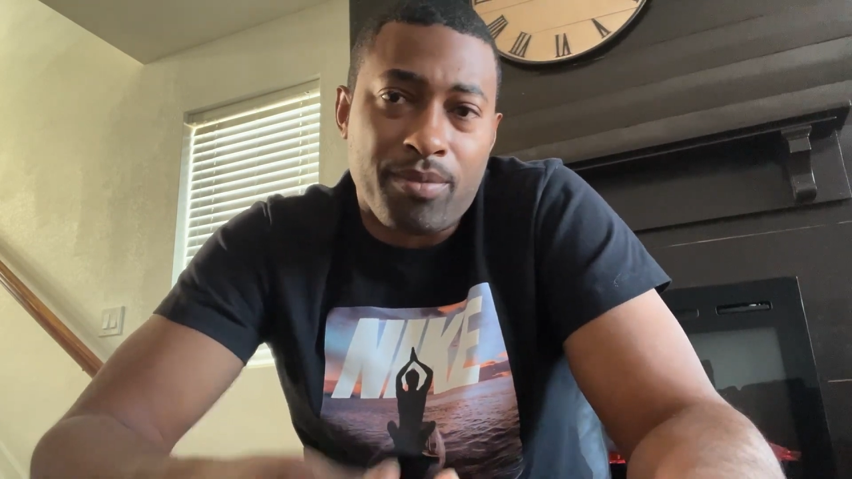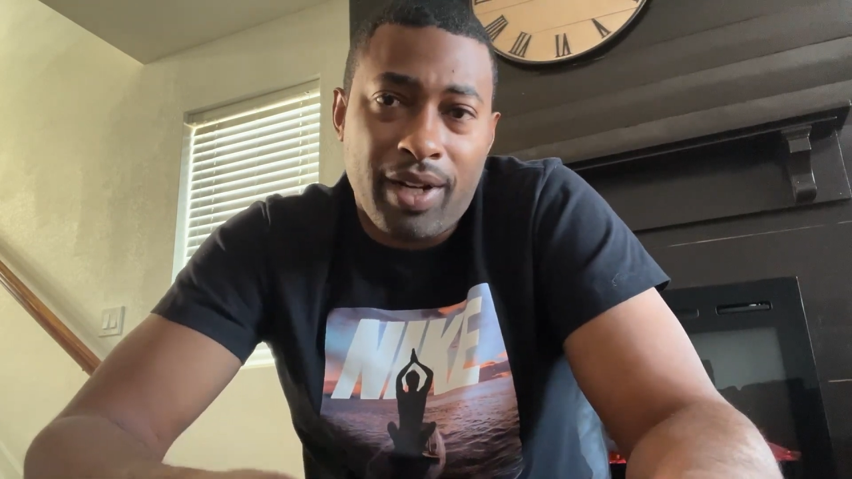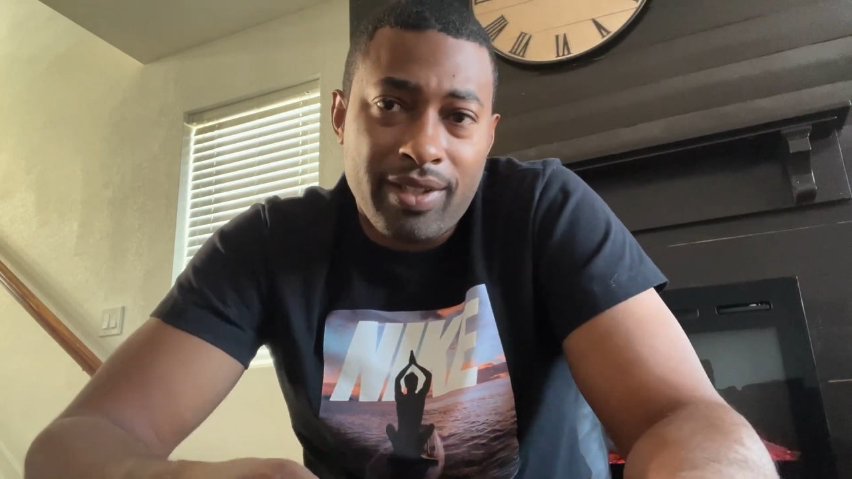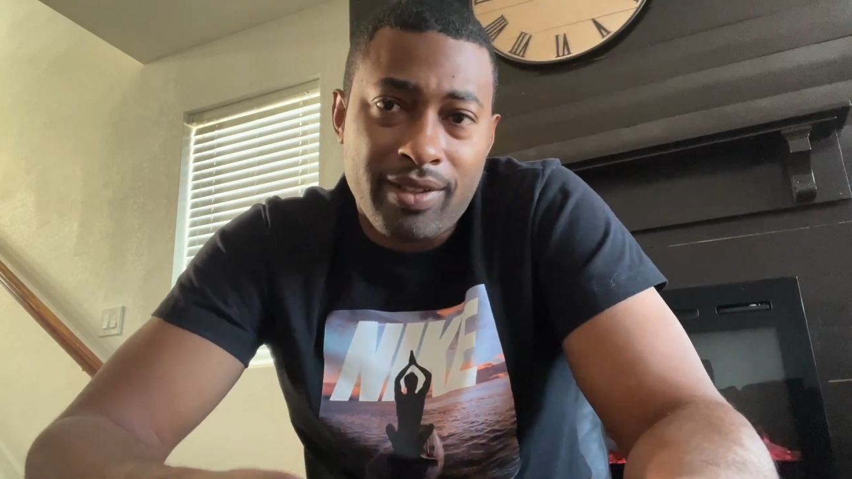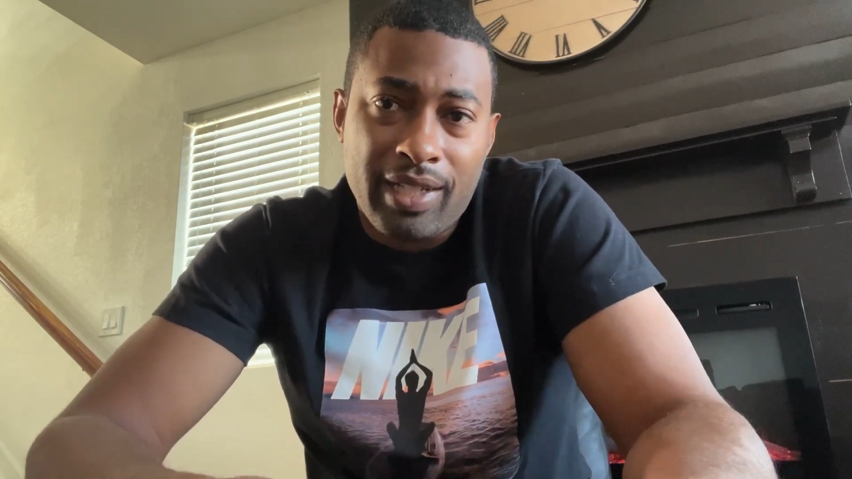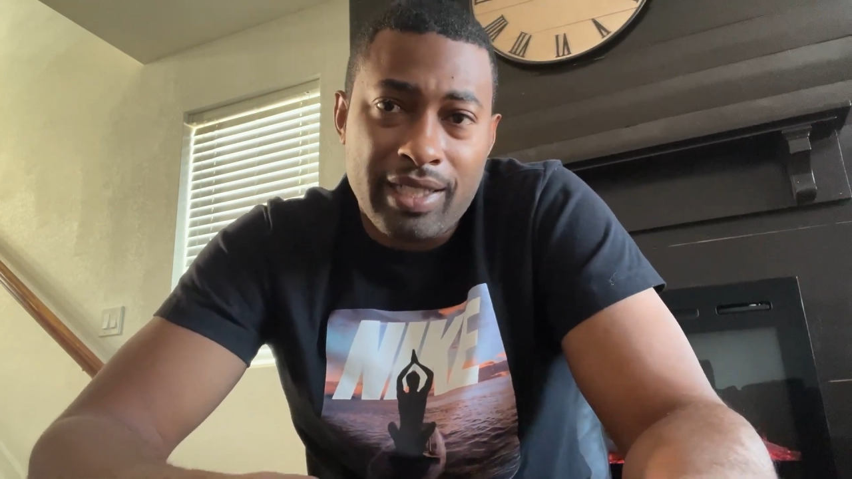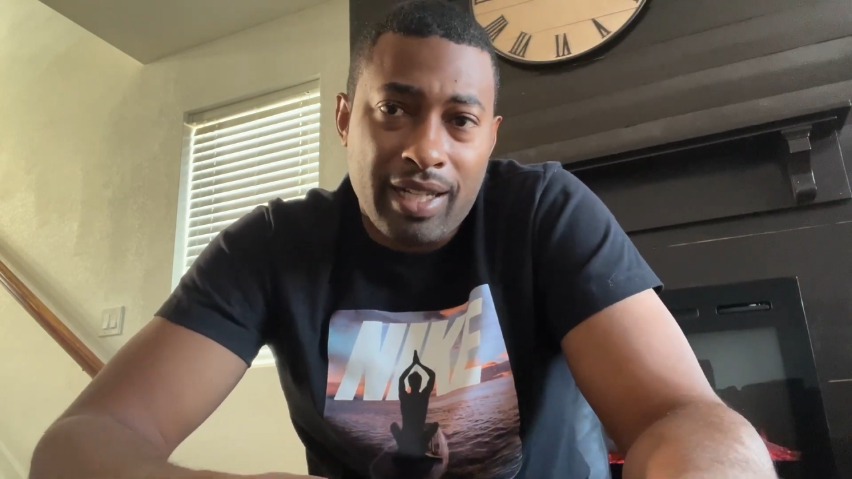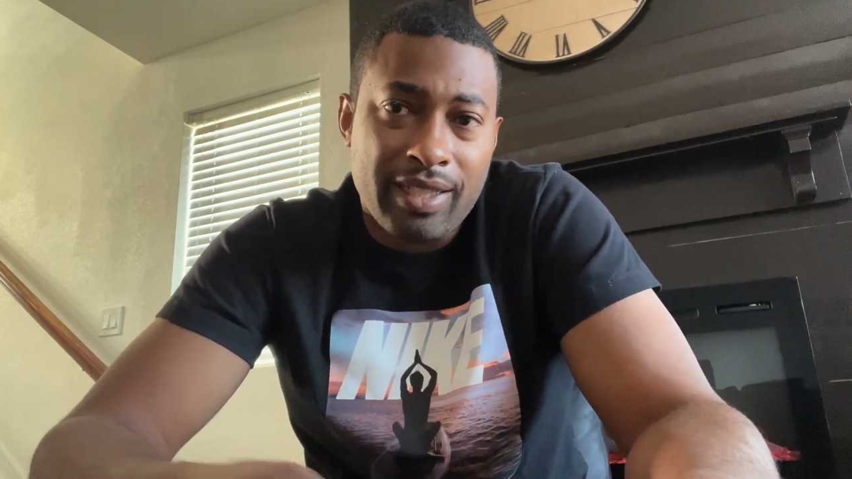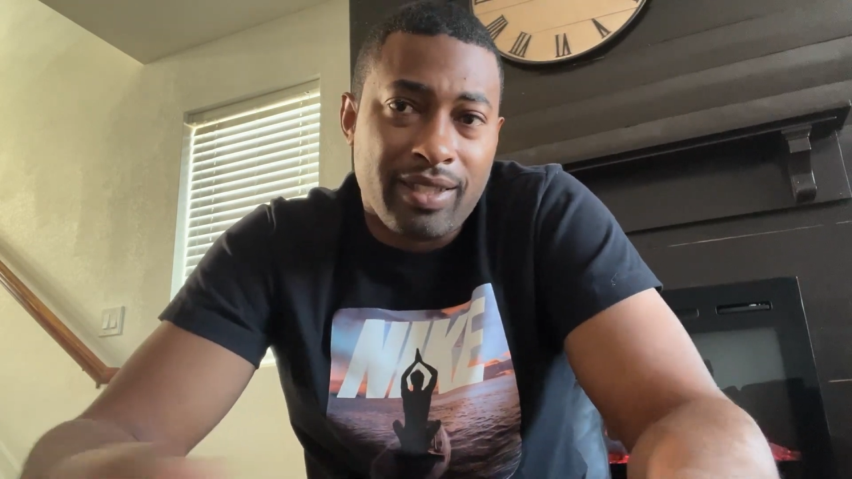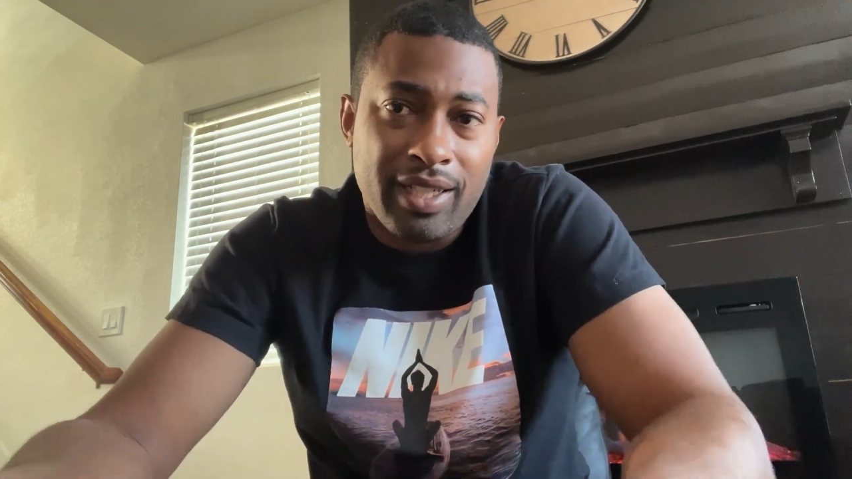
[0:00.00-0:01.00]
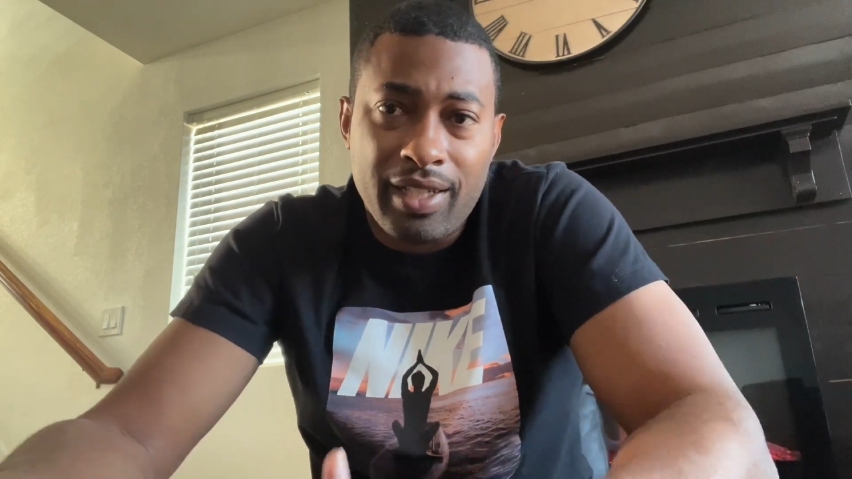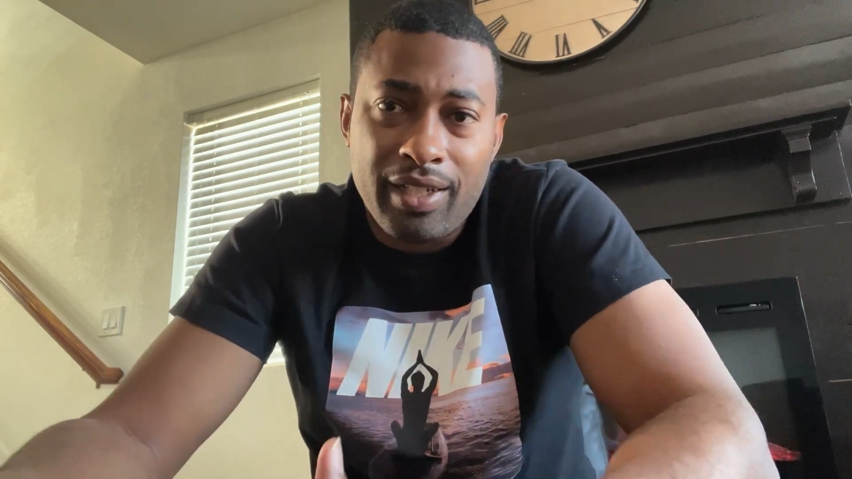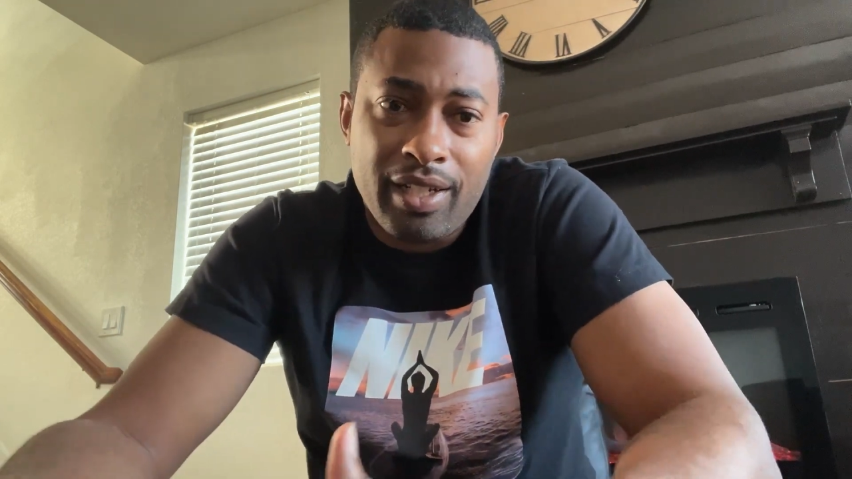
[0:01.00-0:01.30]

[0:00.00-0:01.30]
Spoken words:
prices as I see